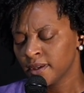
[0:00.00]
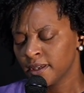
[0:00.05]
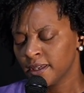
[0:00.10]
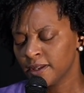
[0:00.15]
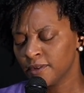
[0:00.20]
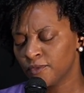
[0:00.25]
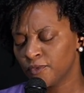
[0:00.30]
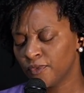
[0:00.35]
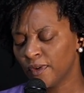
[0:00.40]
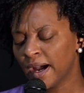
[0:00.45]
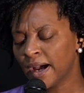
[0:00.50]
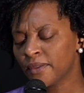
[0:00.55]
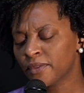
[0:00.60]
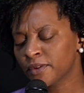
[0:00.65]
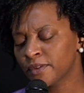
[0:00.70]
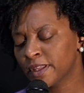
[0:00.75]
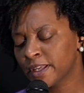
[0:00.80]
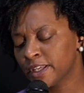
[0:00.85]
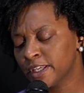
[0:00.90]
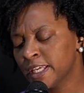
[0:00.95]
And
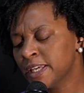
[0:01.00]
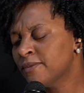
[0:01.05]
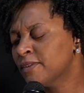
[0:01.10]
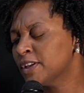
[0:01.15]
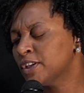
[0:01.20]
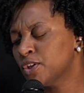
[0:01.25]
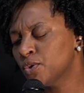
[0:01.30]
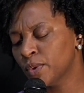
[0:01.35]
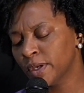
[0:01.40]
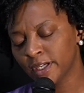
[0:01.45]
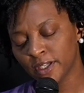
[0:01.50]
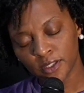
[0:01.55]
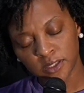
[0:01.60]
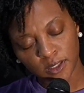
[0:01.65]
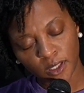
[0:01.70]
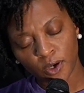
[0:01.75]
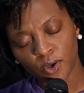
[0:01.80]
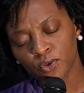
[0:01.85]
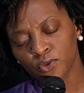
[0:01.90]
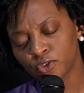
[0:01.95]
Father, that even you would
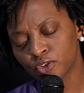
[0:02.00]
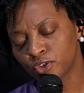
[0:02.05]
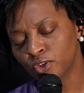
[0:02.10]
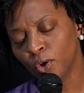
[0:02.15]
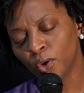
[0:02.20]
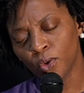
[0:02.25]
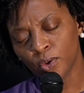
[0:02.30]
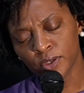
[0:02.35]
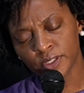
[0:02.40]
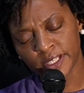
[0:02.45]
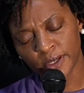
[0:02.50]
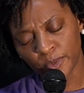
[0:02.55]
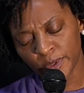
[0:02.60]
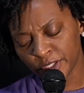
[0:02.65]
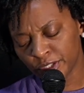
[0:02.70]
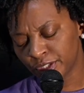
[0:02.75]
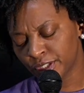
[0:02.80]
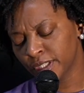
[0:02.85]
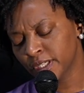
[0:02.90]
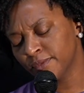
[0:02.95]
close doors that we
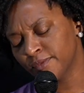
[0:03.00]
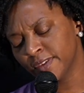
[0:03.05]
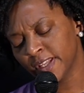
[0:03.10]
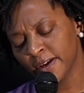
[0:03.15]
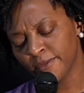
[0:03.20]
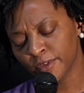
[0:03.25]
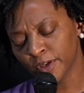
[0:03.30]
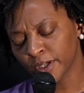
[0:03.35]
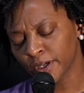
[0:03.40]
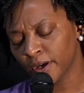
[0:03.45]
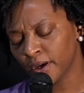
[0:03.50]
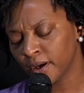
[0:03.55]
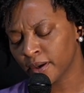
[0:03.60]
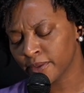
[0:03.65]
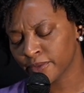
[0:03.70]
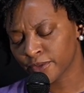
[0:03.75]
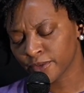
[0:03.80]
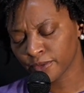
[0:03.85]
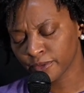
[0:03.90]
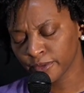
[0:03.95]
should have never
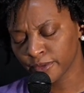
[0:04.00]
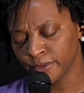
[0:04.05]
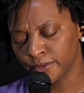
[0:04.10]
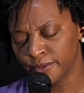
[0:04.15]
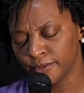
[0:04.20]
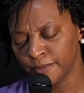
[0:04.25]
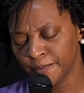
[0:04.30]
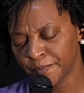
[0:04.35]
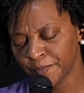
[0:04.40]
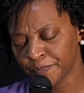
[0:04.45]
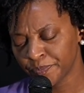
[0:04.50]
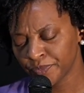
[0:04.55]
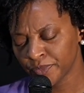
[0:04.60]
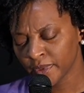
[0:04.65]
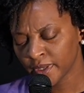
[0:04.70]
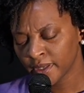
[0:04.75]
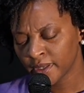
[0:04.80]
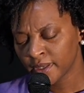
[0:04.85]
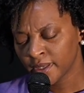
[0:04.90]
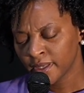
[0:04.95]
gone through.
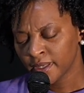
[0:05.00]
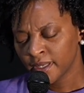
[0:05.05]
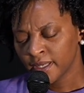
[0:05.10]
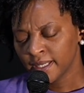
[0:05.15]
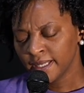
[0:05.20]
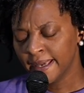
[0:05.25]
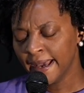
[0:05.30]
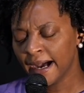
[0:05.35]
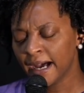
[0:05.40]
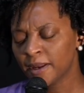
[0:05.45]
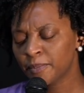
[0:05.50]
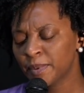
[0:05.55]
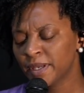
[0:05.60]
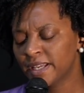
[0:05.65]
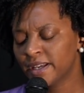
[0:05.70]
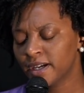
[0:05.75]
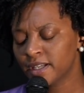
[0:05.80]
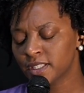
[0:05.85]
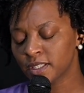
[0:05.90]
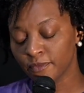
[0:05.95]
God,
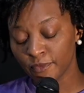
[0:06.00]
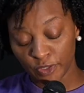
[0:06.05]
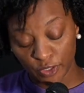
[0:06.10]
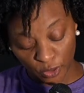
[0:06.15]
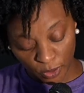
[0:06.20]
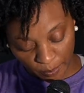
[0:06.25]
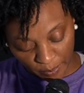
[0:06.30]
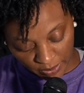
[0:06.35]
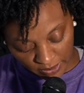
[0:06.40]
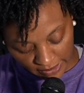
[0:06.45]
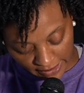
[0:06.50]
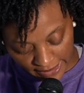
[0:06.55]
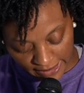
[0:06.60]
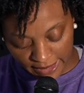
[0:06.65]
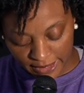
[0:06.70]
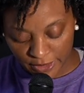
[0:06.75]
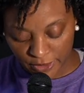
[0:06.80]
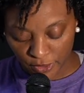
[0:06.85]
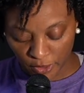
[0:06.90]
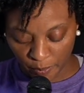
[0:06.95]
because of your
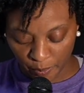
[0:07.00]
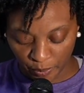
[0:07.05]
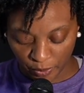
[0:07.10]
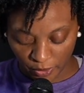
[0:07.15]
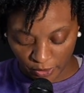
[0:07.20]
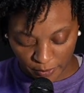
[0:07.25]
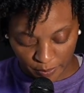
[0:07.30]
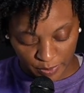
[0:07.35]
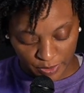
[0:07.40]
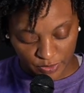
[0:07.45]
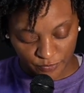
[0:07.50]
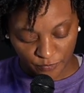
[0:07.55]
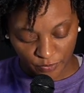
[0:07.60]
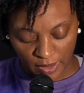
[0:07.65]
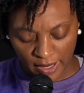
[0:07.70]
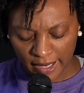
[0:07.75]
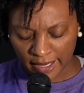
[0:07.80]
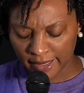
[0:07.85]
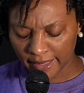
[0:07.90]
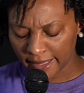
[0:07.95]
plan and your purpose for
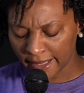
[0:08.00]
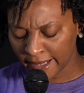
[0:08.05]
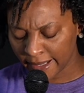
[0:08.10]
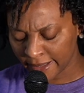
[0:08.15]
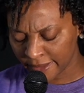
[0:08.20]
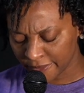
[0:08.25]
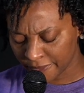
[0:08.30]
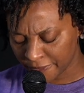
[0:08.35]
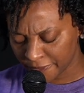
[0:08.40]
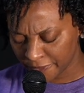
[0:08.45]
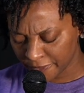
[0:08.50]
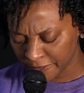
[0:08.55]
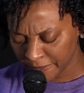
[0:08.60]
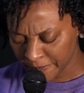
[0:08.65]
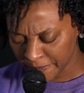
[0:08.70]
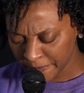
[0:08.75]
our life.